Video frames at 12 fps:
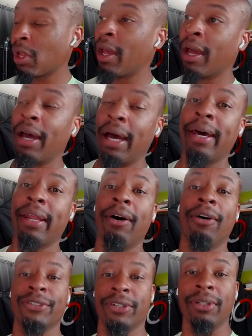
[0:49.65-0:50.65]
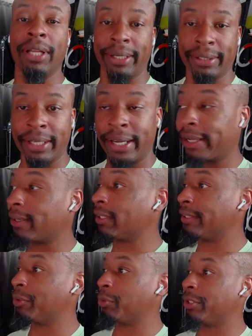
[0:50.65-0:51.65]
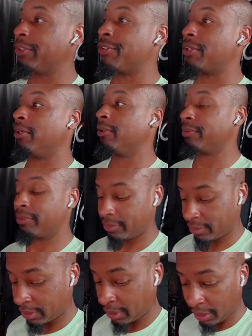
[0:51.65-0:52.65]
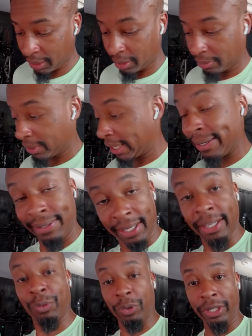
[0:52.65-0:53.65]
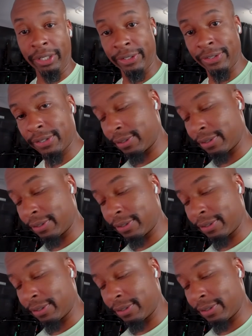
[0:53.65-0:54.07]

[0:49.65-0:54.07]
I'd also like to handle in the woods. So what I did was